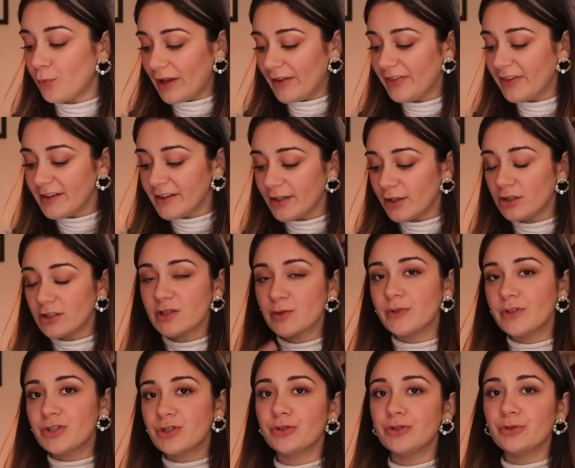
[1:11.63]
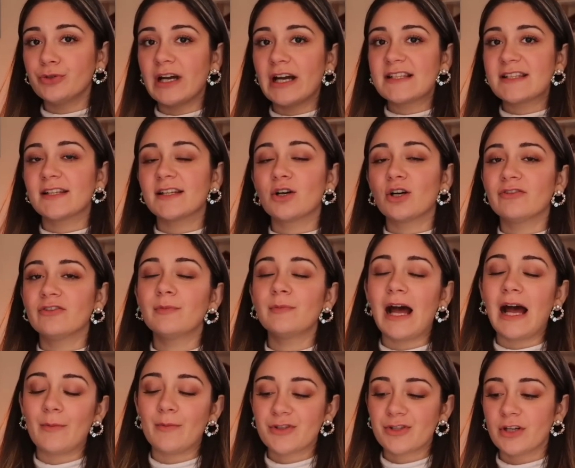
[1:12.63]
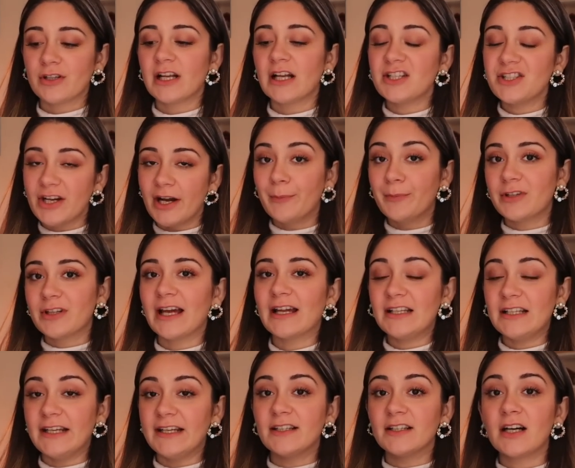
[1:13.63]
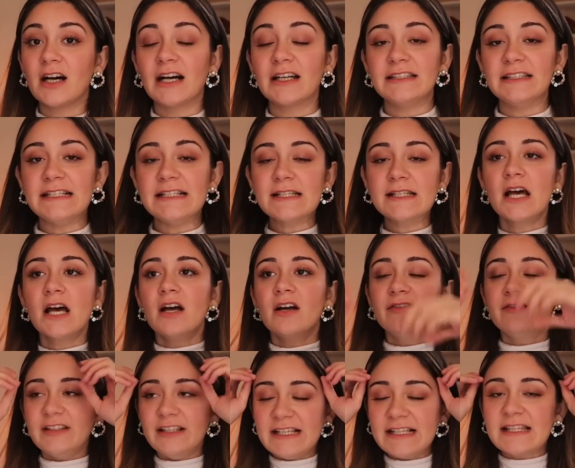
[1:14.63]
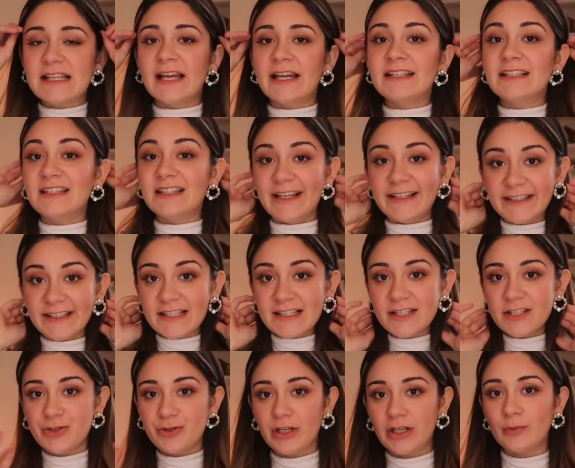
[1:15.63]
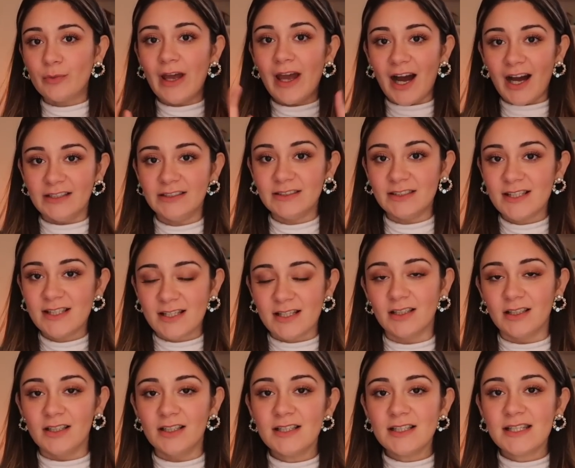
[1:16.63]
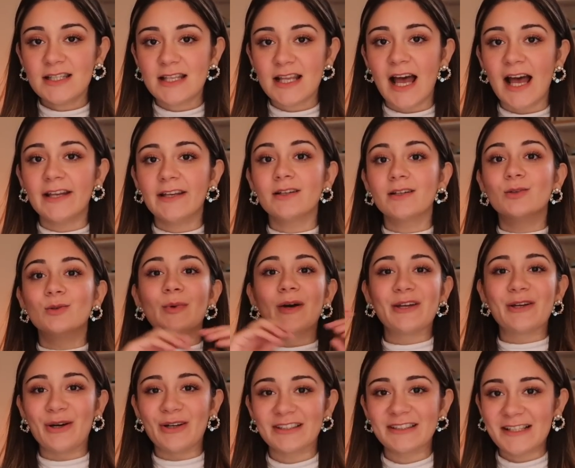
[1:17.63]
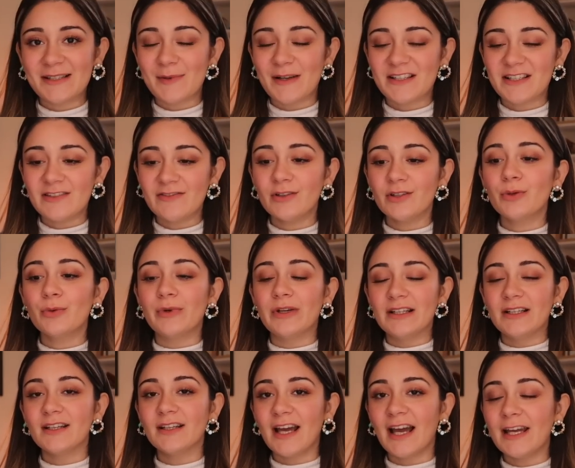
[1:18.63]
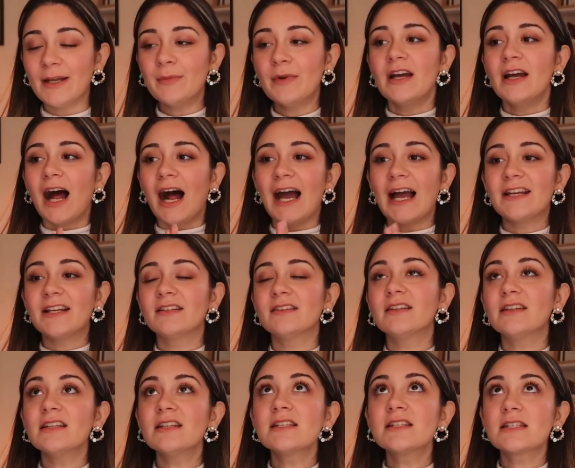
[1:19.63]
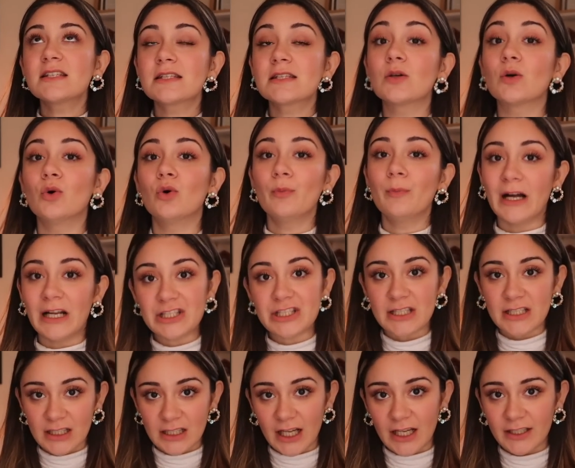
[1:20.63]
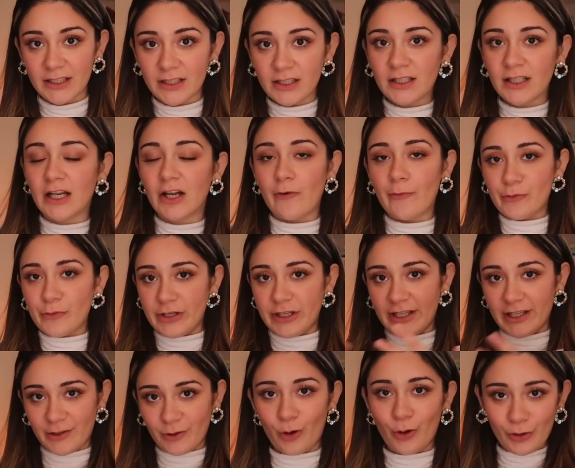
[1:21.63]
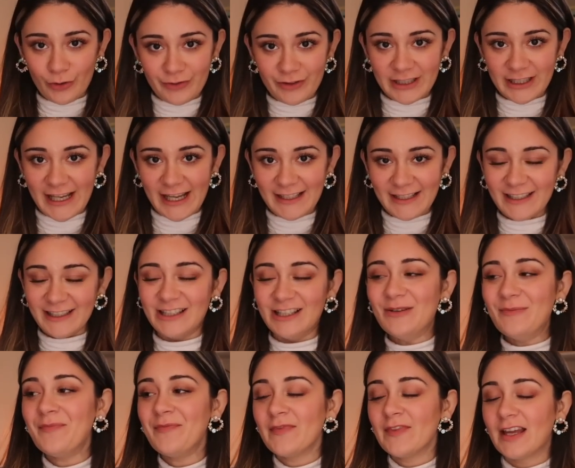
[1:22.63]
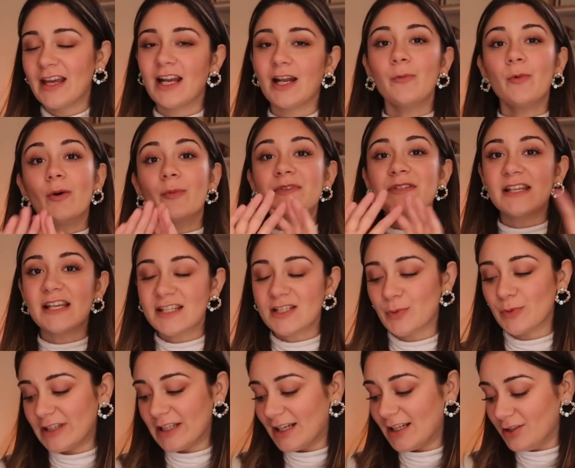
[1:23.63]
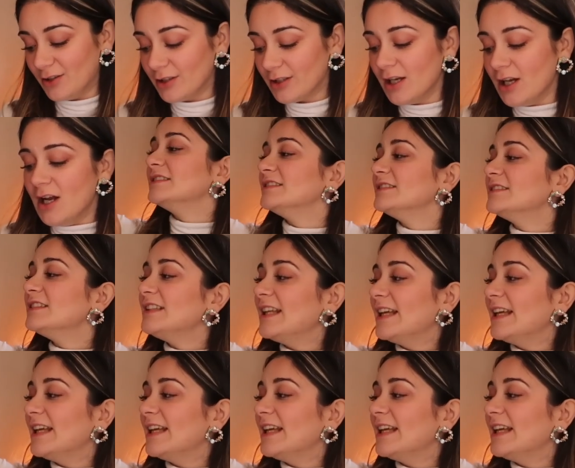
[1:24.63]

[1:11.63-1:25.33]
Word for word: one thing that I also want to show you guys that I got from Amazon, I'll jump to that later, are these fleece lined leggings that you can wear under skirts and oh my god especially for the winter time i did this so much in london and i'm doing it all over again here and i'm obsessed with that look the